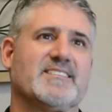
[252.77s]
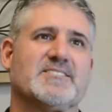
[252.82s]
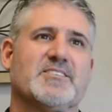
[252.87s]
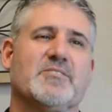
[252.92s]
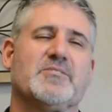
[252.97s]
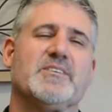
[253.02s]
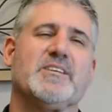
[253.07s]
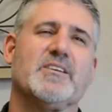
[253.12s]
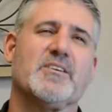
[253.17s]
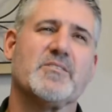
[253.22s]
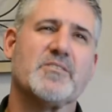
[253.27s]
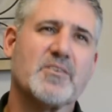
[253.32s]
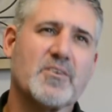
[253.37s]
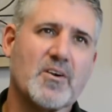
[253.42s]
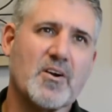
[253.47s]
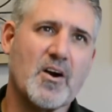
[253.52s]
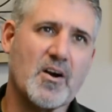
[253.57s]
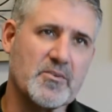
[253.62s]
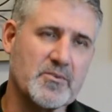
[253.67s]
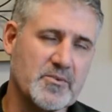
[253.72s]
So, you know, there
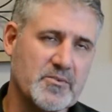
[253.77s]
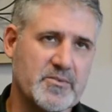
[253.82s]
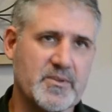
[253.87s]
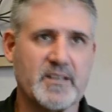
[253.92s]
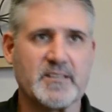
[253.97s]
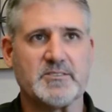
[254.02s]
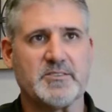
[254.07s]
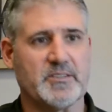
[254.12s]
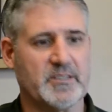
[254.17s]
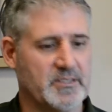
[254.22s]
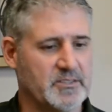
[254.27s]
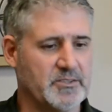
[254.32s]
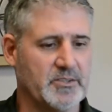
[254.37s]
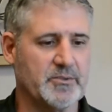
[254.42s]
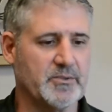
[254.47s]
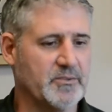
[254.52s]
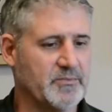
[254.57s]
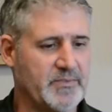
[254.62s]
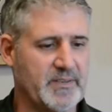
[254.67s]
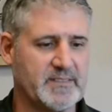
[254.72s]
are other things you can
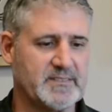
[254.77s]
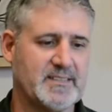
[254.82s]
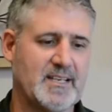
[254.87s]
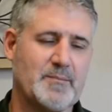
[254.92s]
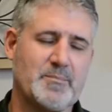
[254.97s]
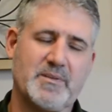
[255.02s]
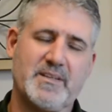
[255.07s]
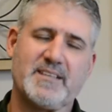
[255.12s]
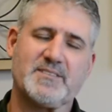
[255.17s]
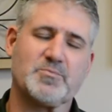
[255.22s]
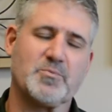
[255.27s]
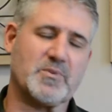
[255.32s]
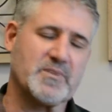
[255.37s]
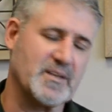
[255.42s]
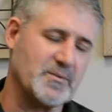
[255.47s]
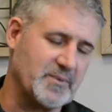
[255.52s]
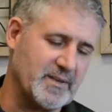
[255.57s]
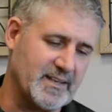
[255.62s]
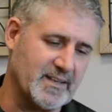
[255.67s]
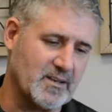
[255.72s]
do to fix that, but that's one
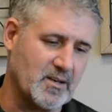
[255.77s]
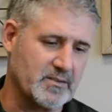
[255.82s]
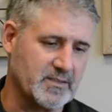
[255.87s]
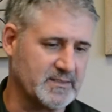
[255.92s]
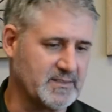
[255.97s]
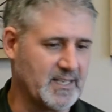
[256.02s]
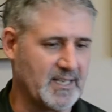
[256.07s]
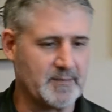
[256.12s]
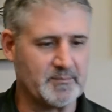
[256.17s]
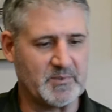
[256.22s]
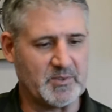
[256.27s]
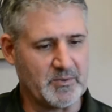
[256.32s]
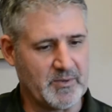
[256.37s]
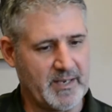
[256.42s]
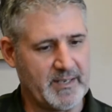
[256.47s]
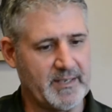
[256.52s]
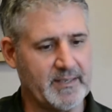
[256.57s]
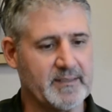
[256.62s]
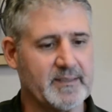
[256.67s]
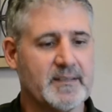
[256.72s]
that we get all the time,
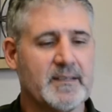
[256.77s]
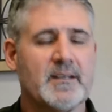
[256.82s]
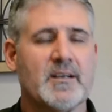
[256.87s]
grading.